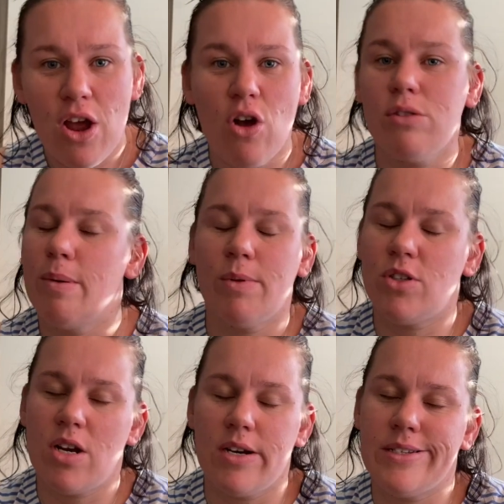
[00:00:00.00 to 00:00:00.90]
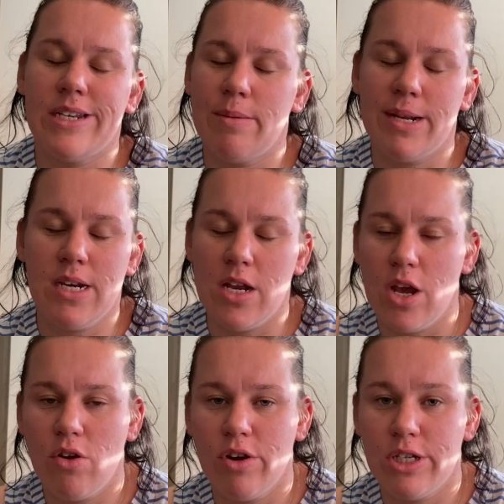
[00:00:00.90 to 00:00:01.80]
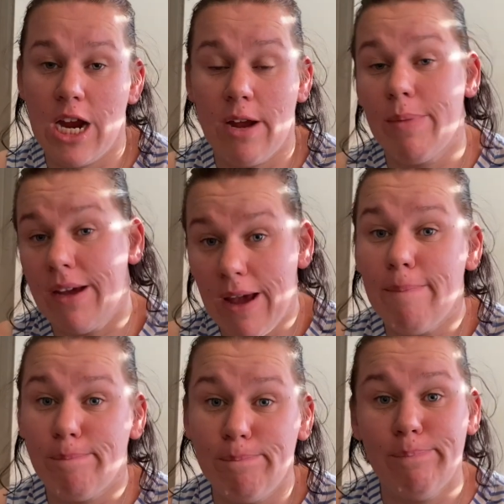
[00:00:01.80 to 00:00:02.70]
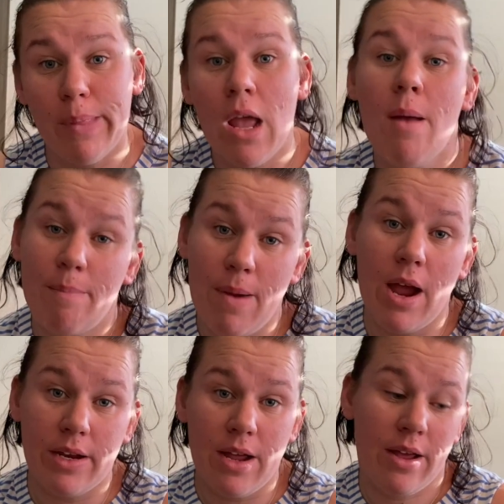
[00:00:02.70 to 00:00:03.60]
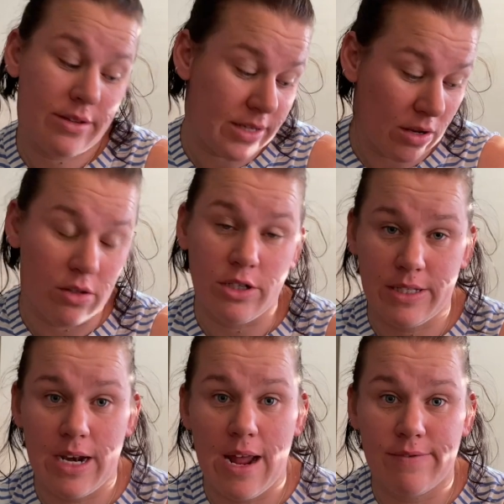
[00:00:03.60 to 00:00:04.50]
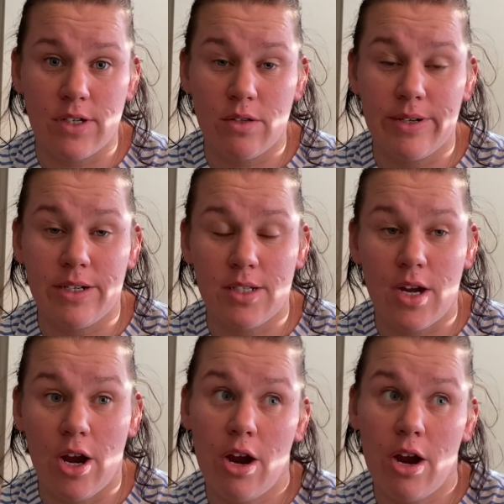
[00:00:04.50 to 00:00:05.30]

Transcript: All the people who don't understand about knitting and crocheting, I'm like, yep, my psychologist said I have to do it, so